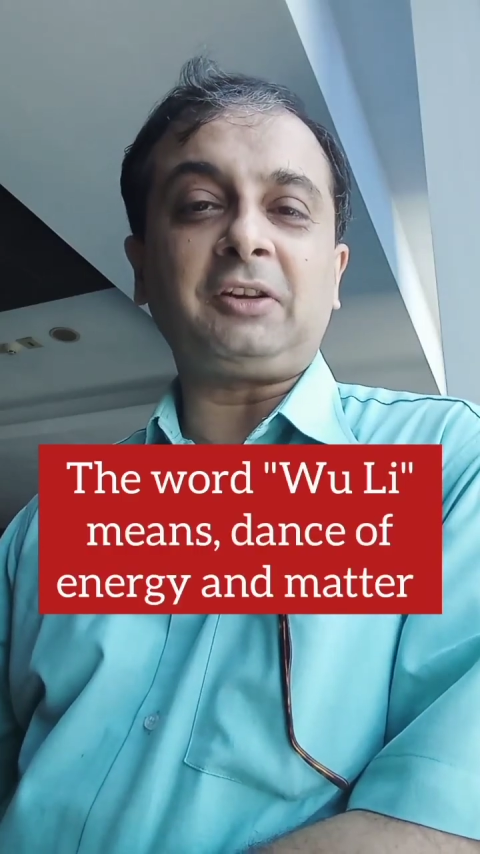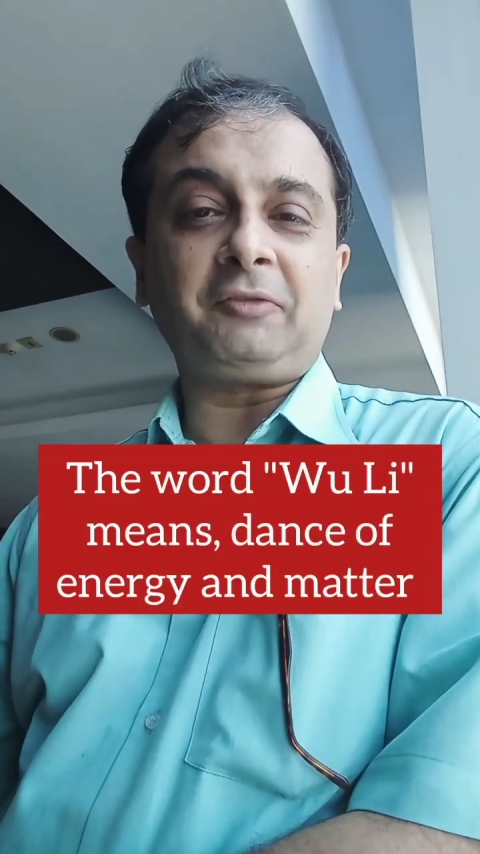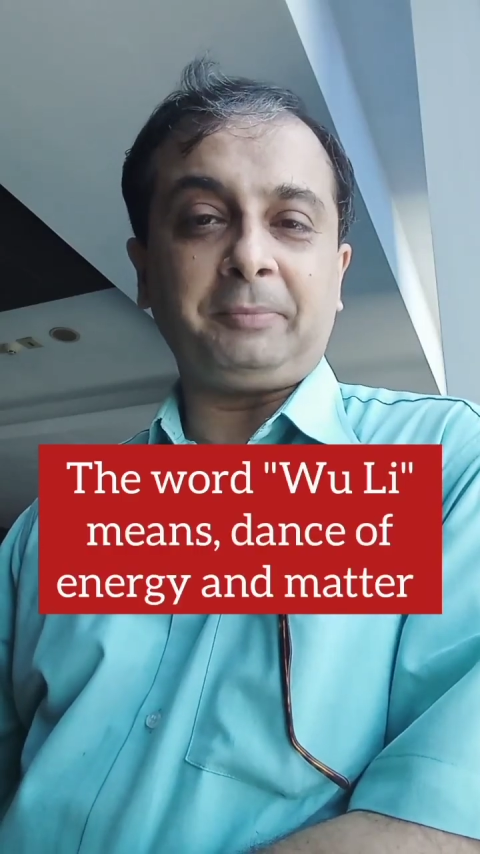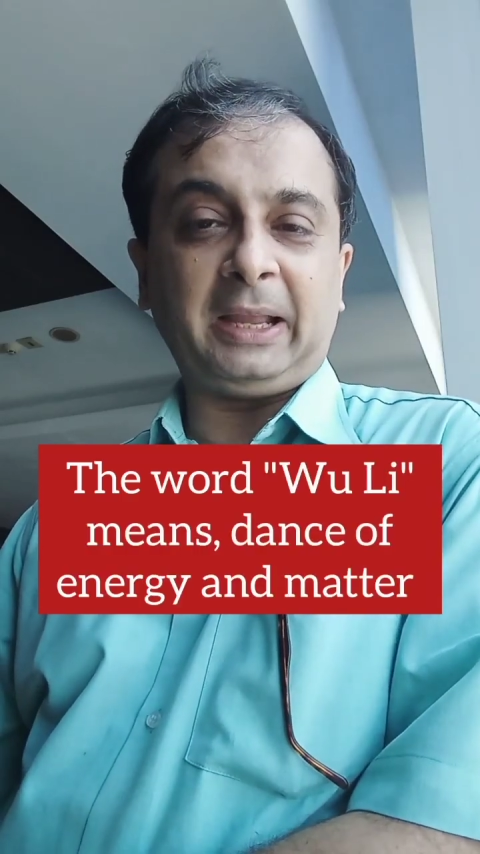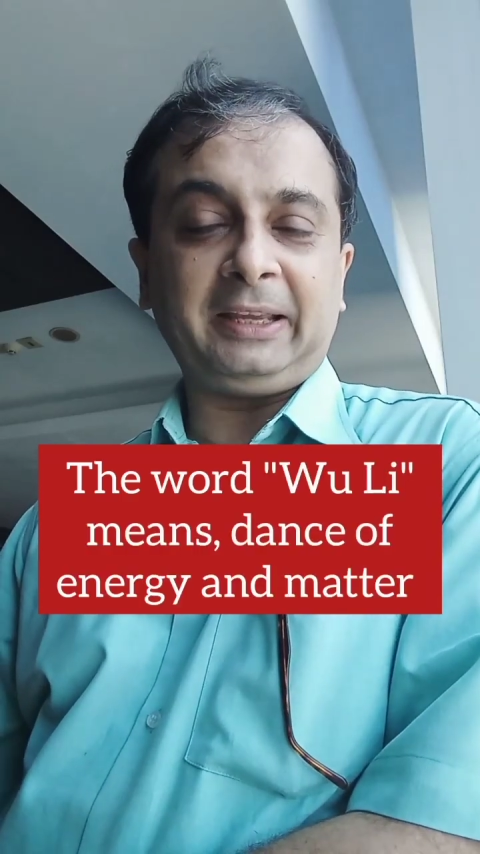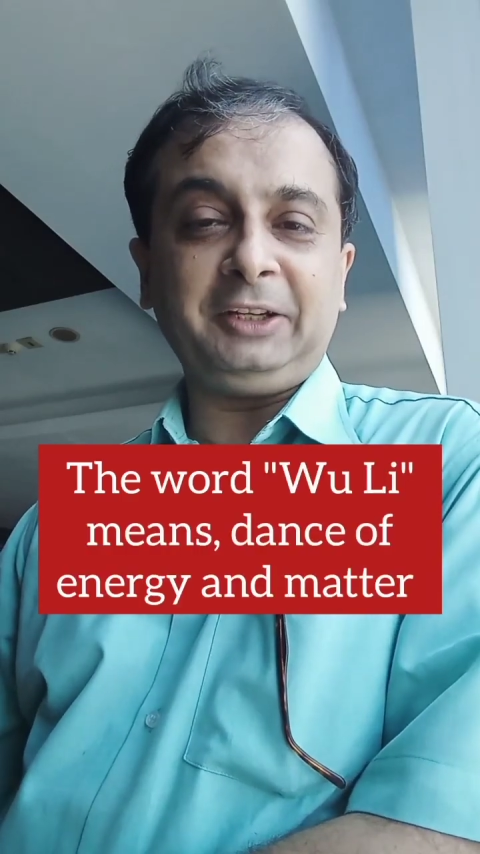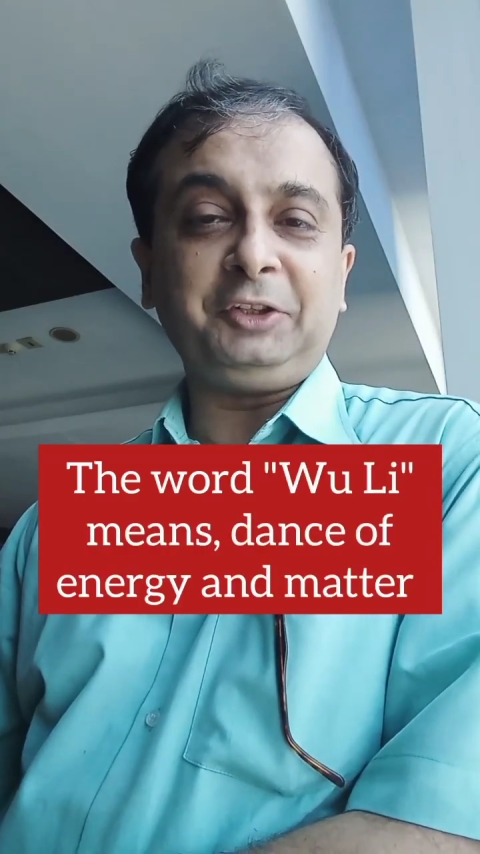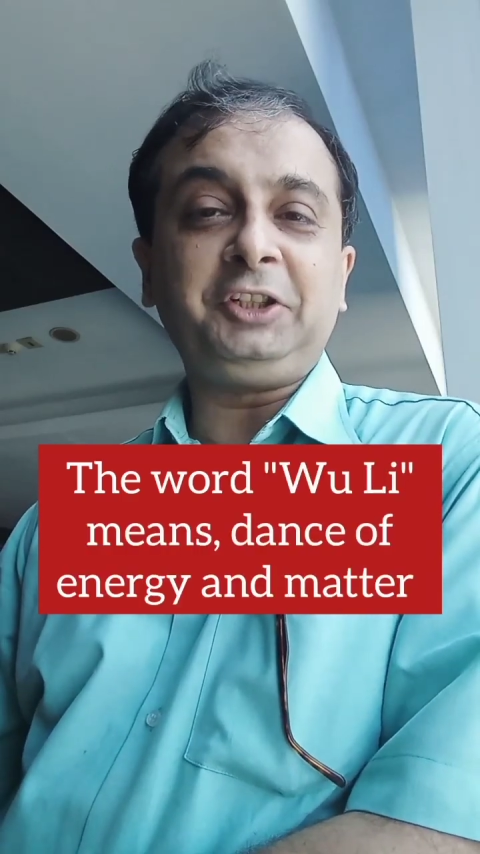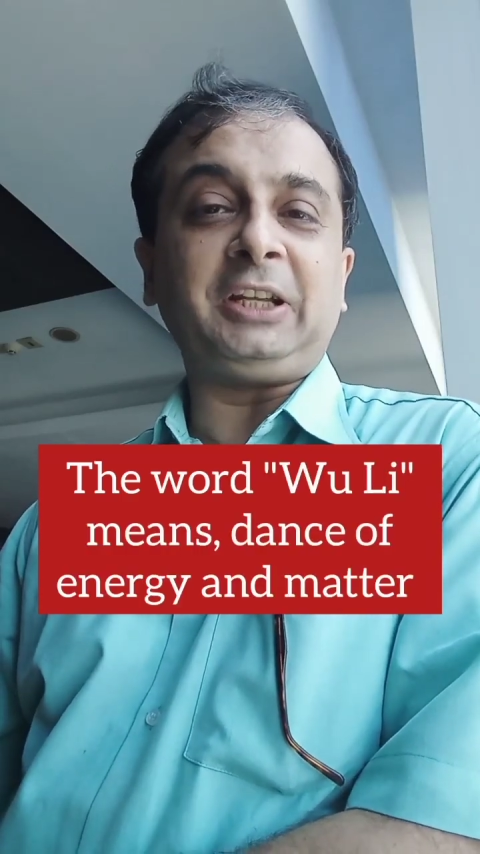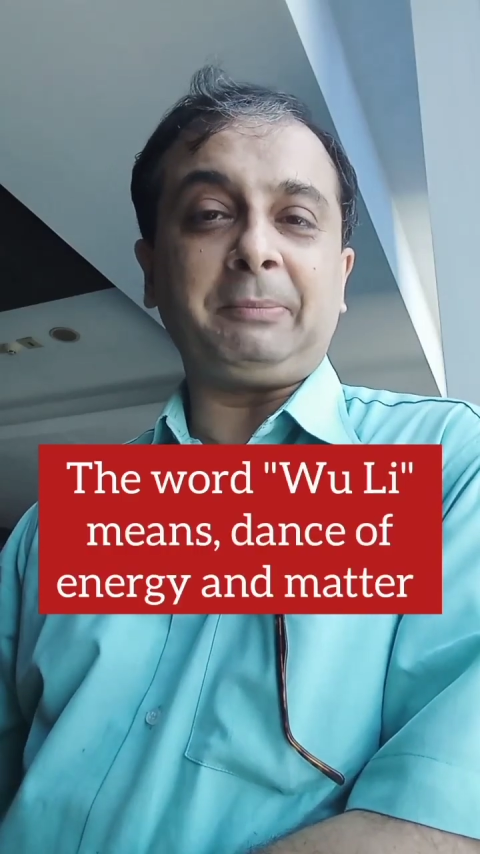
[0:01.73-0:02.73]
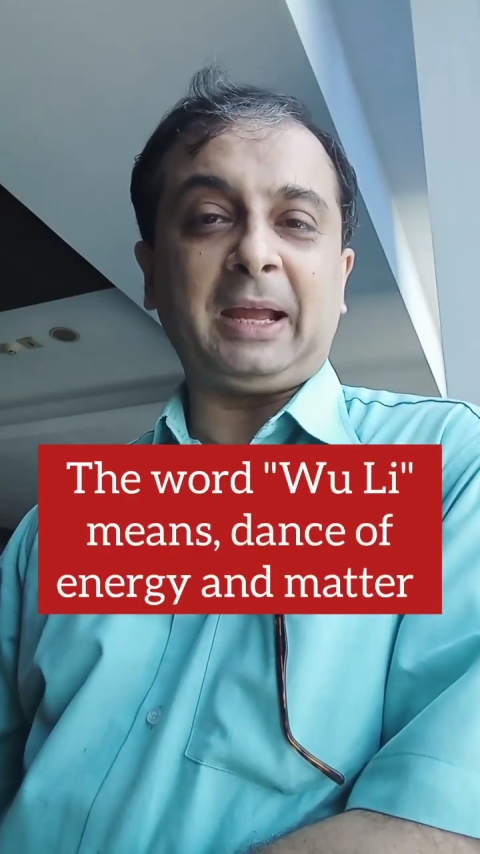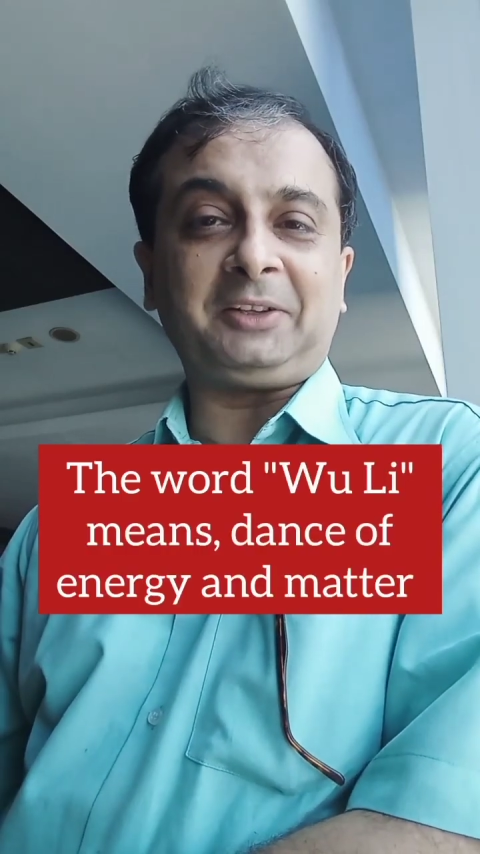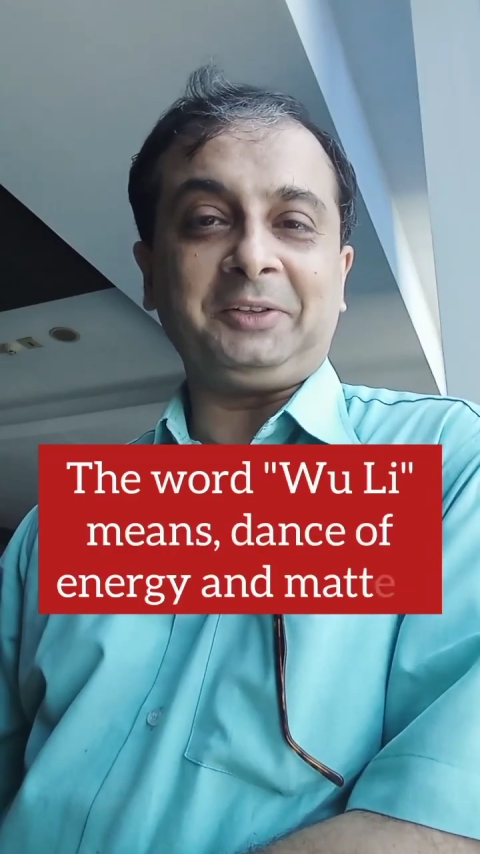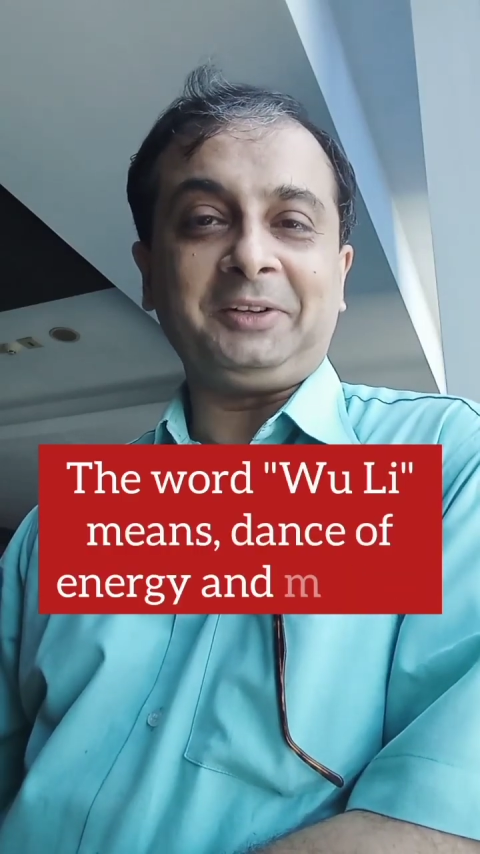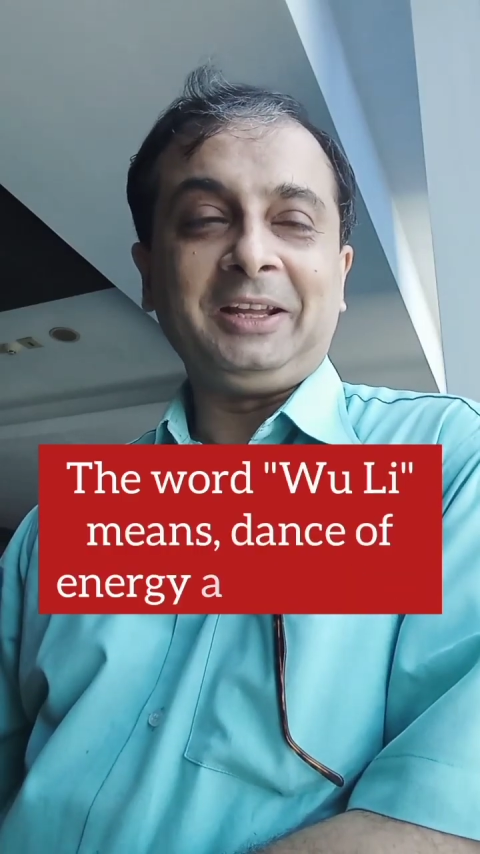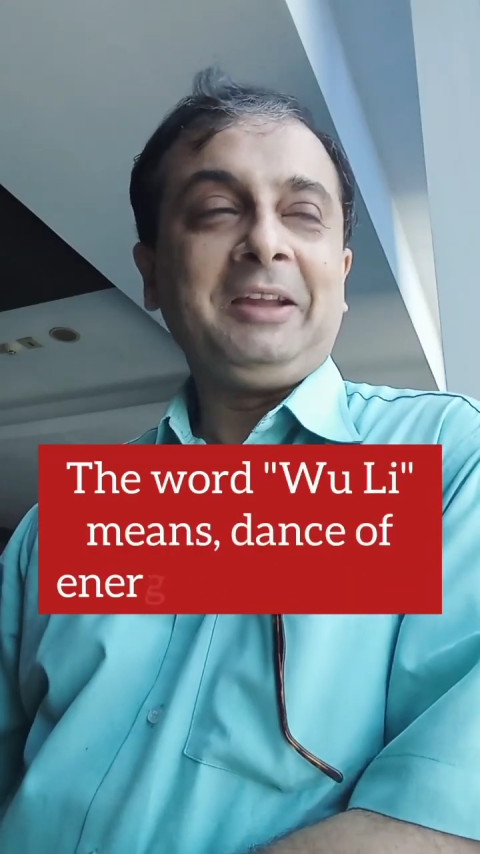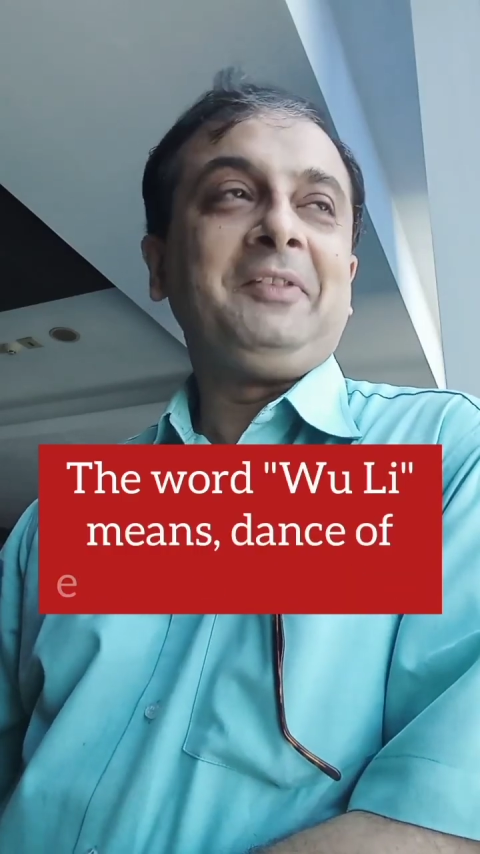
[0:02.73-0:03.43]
of energy and matter.